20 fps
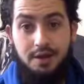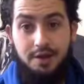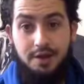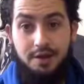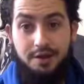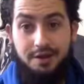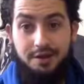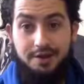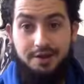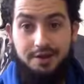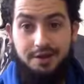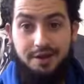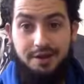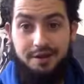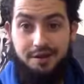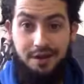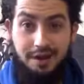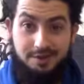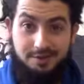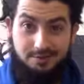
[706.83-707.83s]
And
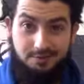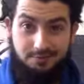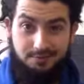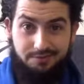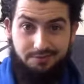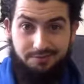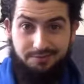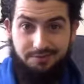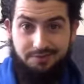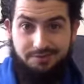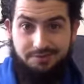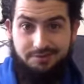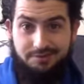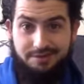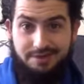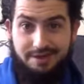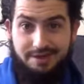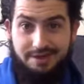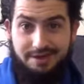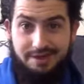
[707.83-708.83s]
that sort of
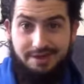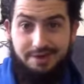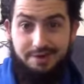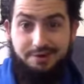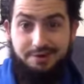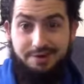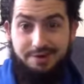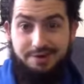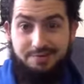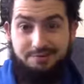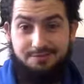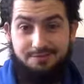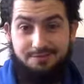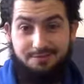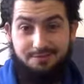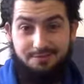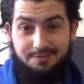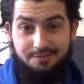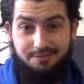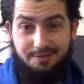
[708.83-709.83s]
increased
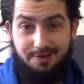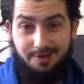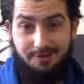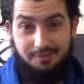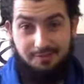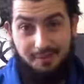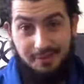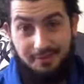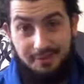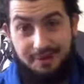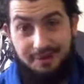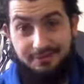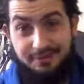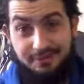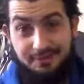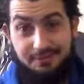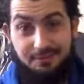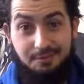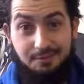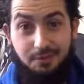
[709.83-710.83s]
like my belief
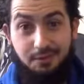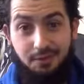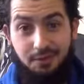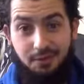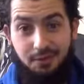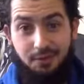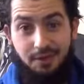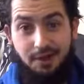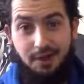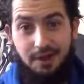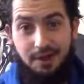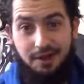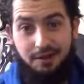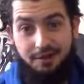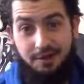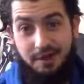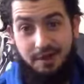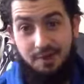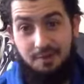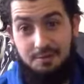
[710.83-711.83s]
even more,
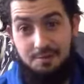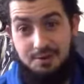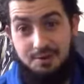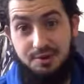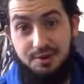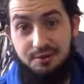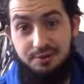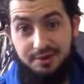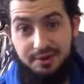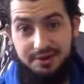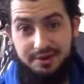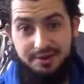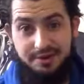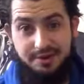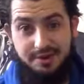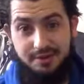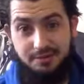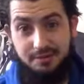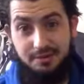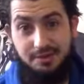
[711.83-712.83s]
how beautiful it is
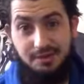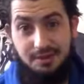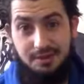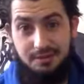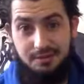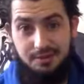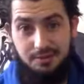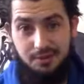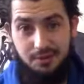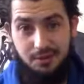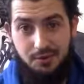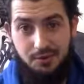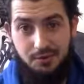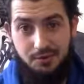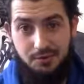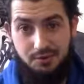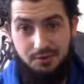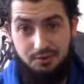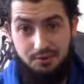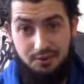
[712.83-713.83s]
that the Muslims are so
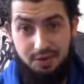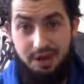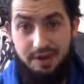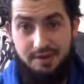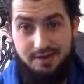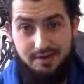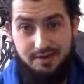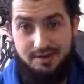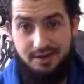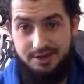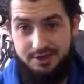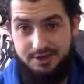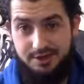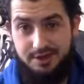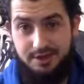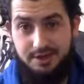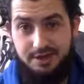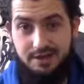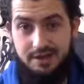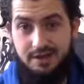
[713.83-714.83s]
united,
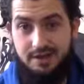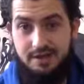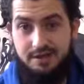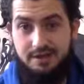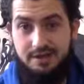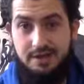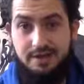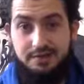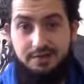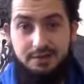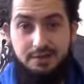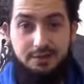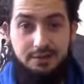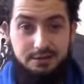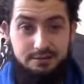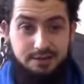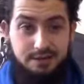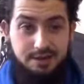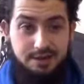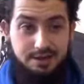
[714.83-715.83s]
actually. That even though in
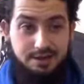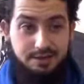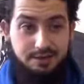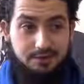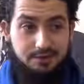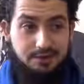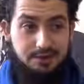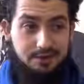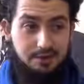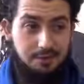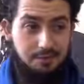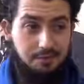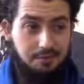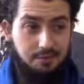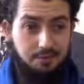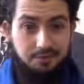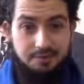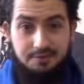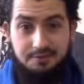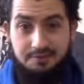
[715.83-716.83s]
the media you see
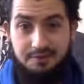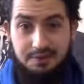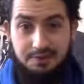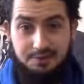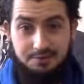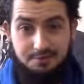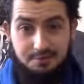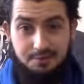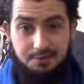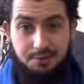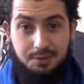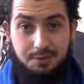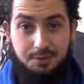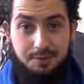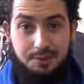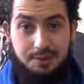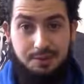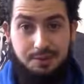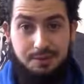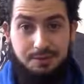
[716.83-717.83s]
sort of division between the
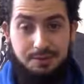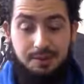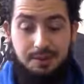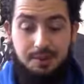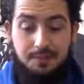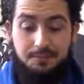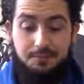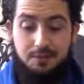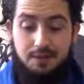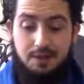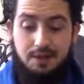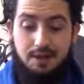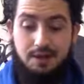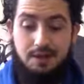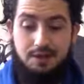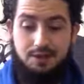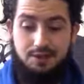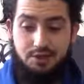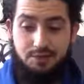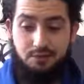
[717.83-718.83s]
Muslims,
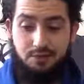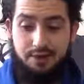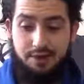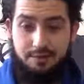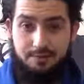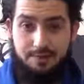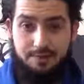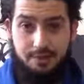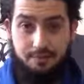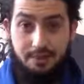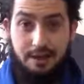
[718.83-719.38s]
actually when I'd been to